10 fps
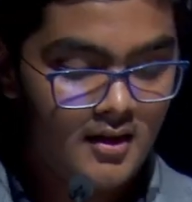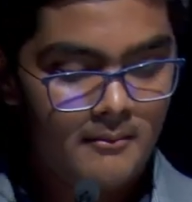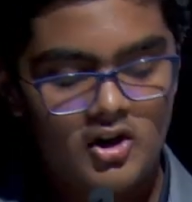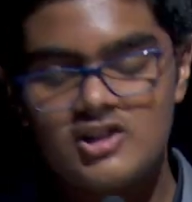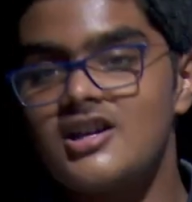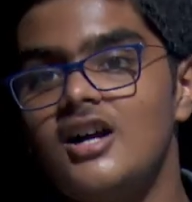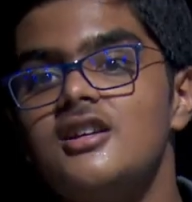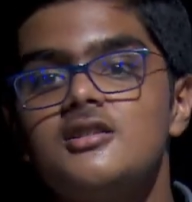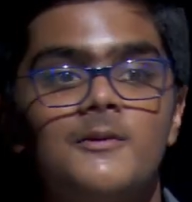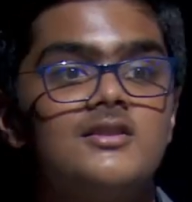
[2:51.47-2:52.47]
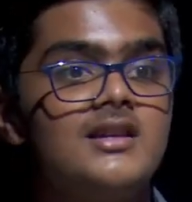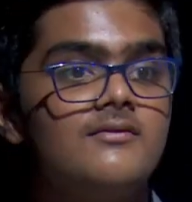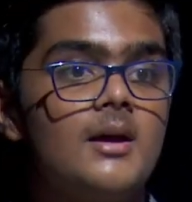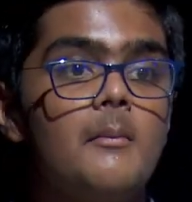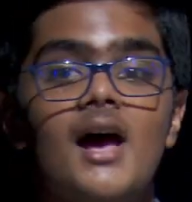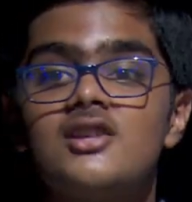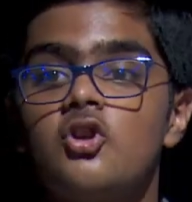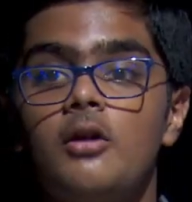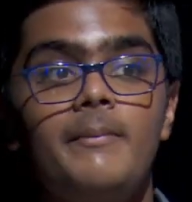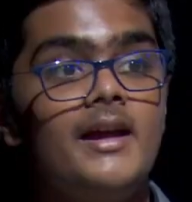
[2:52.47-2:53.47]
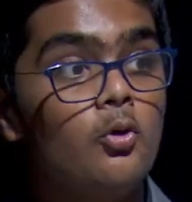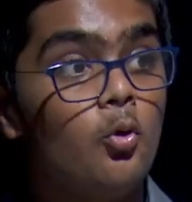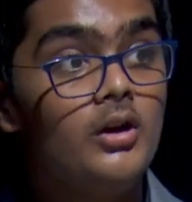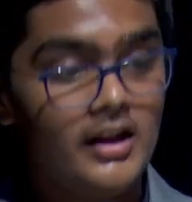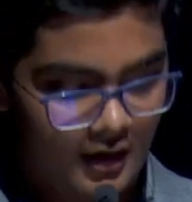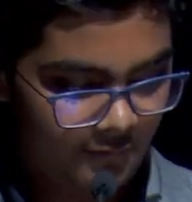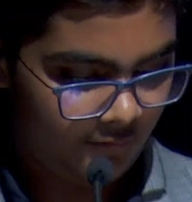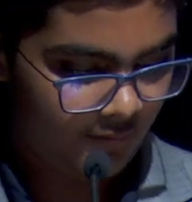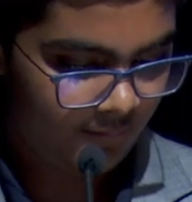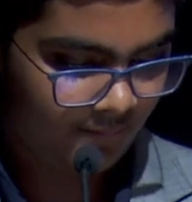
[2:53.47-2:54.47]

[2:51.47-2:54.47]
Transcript: because others perceive them as not being cool enough.